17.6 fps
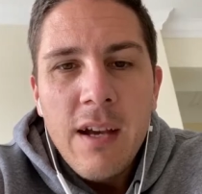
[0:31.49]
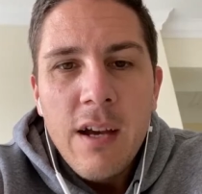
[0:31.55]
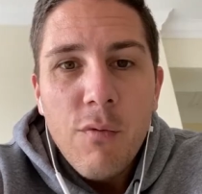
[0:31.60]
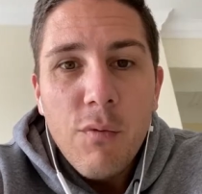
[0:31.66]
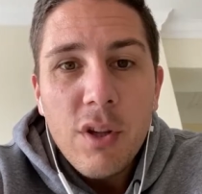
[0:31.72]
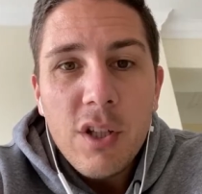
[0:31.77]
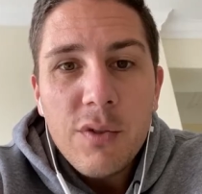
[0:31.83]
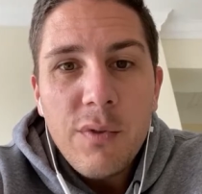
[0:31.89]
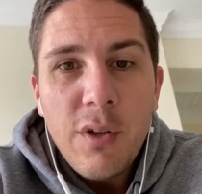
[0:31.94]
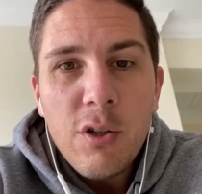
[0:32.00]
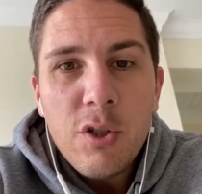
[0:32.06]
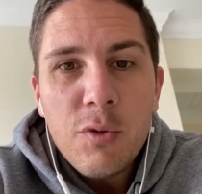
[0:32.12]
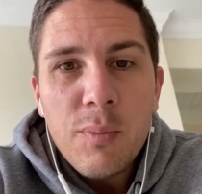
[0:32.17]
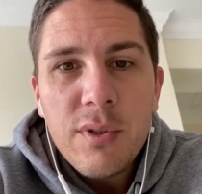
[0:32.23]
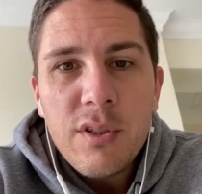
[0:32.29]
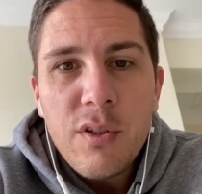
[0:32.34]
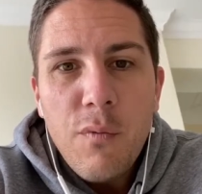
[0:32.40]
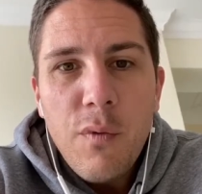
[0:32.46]
For this video
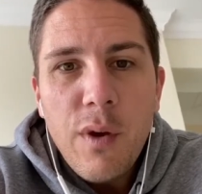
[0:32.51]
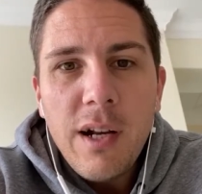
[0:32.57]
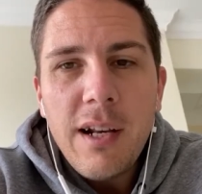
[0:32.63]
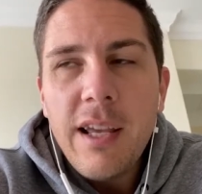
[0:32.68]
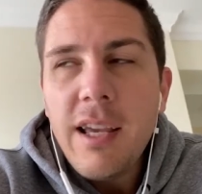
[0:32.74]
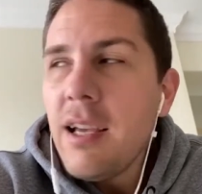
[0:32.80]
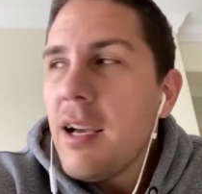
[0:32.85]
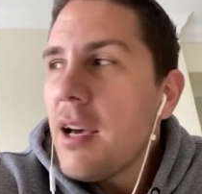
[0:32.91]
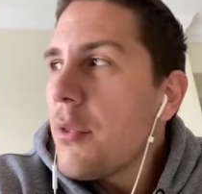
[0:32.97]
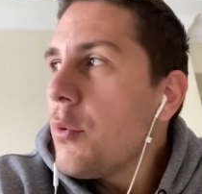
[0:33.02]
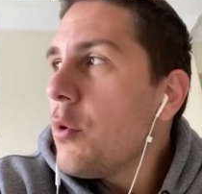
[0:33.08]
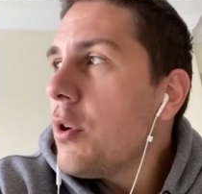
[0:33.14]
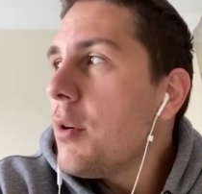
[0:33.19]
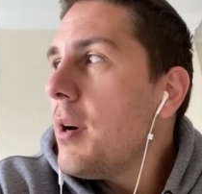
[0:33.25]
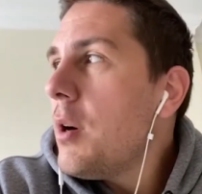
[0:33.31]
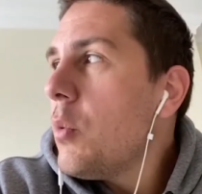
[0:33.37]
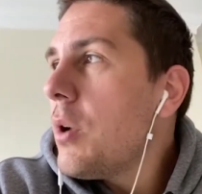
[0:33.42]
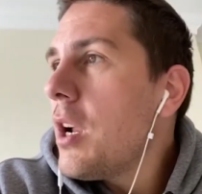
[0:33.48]
specifically, I thought
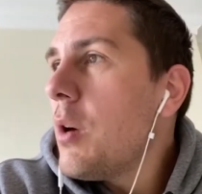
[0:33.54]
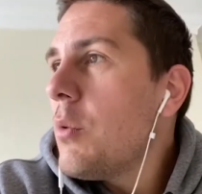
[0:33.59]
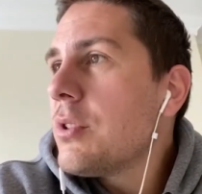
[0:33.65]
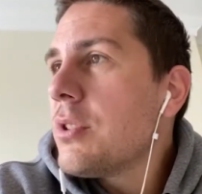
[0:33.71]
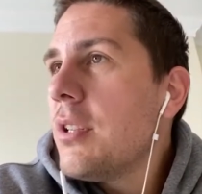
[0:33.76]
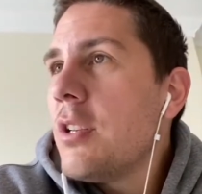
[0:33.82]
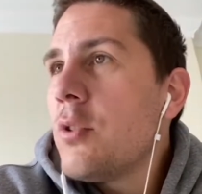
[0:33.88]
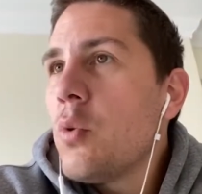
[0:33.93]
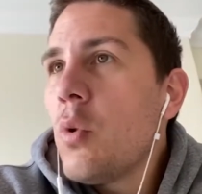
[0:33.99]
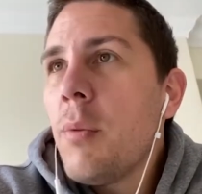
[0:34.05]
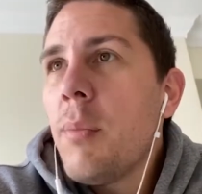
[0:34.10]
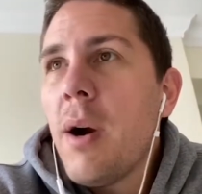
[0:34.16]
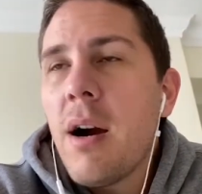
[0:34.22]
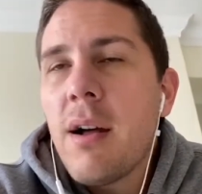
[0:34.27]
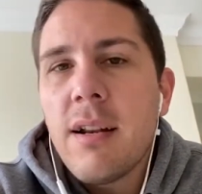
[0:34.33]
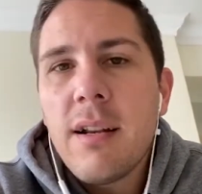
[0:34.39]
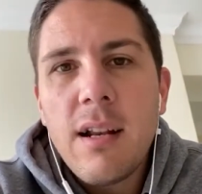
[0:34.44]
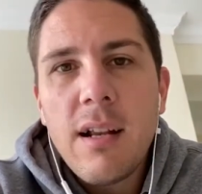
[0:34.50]
about what I was going to talk
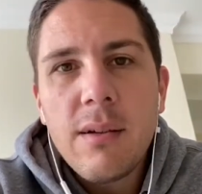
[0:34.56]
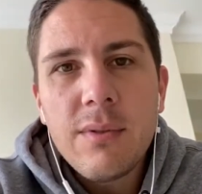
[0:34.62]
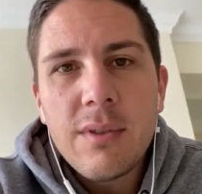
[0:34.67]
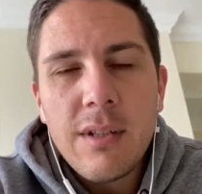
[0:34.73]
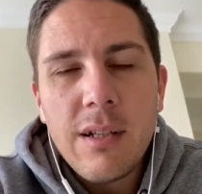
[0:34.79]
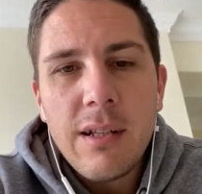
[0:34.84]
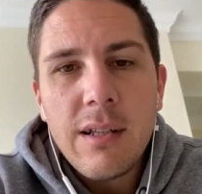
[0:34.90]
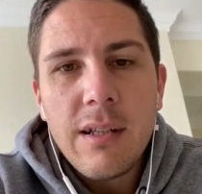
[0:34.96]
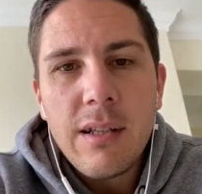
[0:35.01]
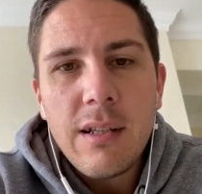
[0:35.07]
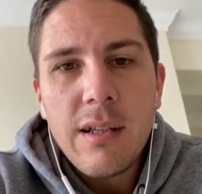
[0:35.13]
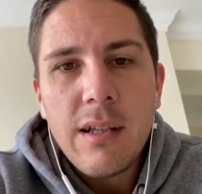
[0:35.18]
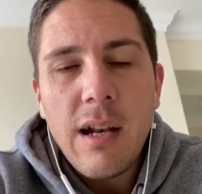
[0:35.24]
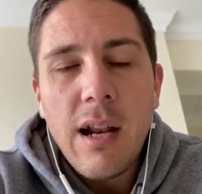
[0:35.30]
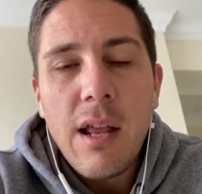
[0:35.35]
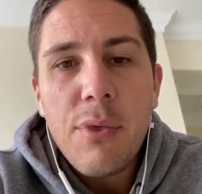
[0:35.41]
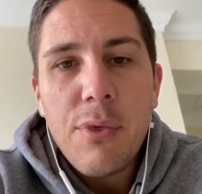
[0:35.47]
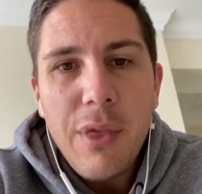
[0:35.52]
about, and
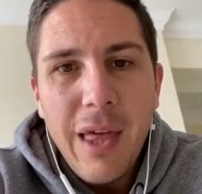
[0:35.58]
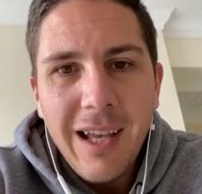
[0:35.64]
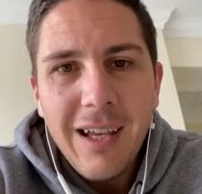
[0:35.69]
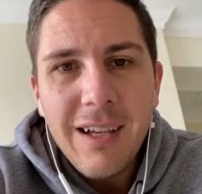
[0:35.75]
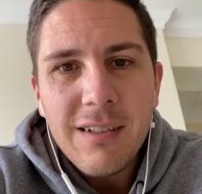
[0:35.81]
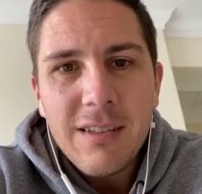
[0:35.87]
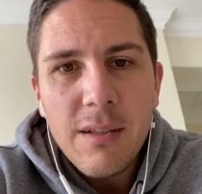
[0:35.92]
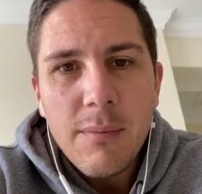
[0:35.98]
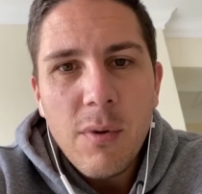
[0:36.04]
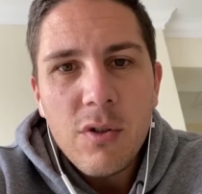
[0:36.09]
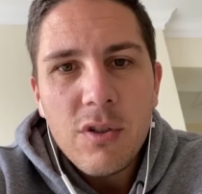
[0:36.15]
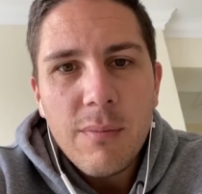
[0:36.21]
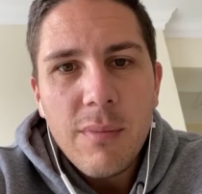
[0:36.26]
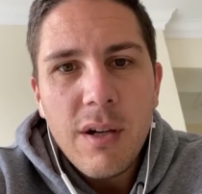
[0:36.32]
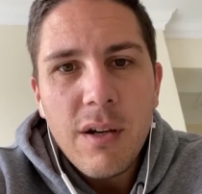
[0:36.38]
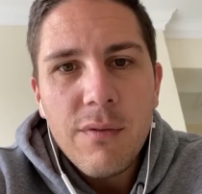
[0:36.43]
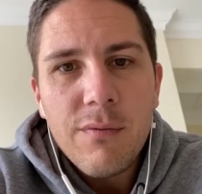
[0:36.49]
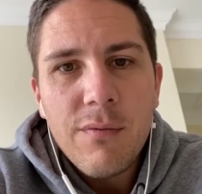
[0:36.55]
I think the most
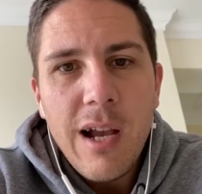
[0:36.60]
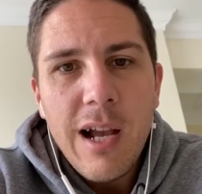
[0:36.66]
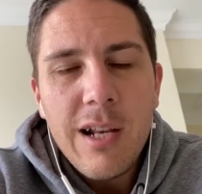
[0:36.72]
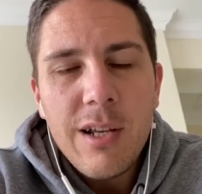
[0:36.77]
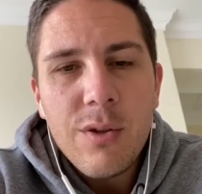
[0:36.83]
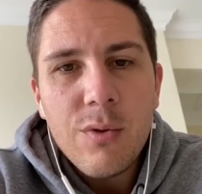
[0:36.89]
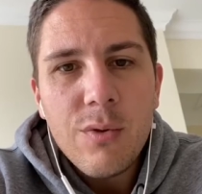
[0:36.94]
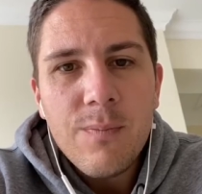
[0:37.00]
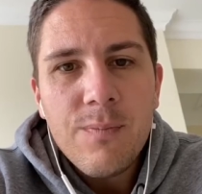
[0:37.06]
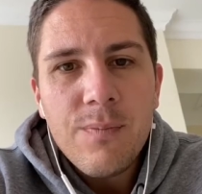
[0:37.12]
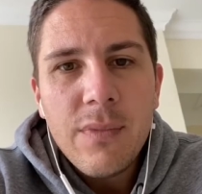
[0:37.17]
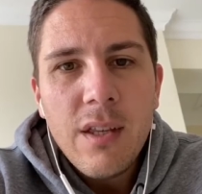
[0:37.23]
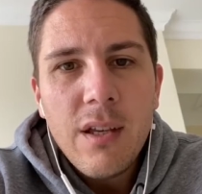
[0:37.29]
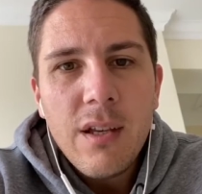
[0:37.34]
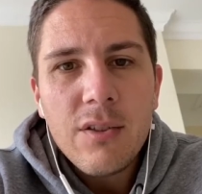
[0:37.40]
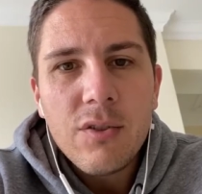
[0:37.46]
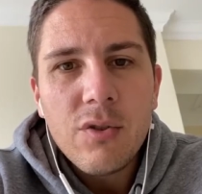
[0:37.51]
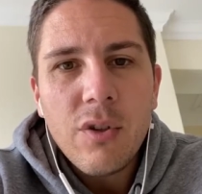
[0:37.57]
amount of value
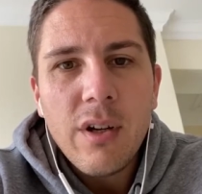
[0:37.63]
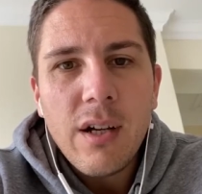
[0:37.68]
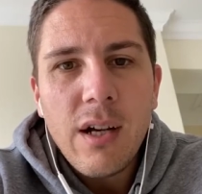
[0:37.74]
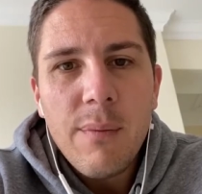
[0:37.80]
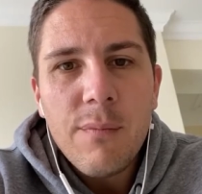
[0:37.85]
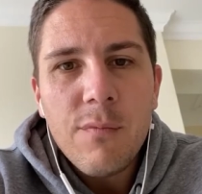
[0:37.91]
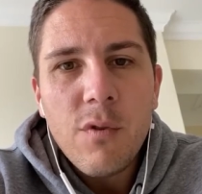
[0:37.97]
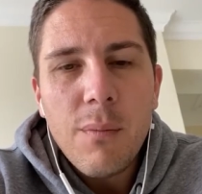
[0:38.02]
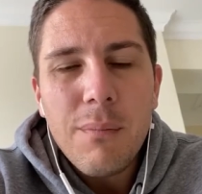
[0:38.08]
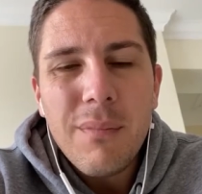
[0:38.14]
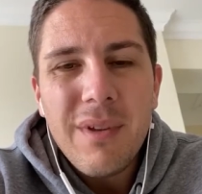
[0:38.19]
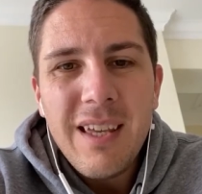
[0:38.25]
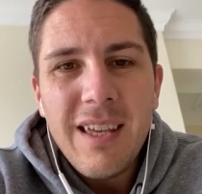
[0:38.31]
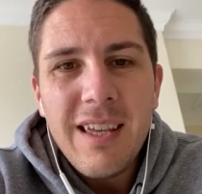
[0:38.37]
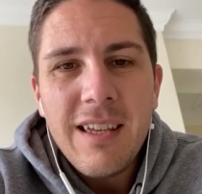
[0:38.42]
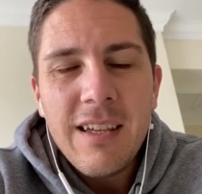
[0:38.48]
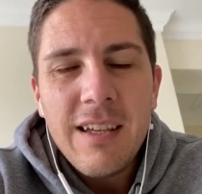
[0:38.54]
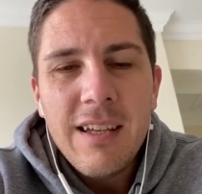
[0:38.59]
is going to come from
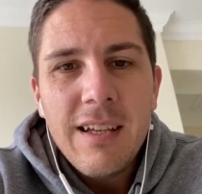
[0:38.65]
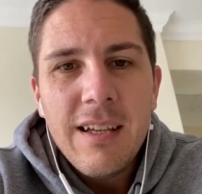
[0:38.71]
me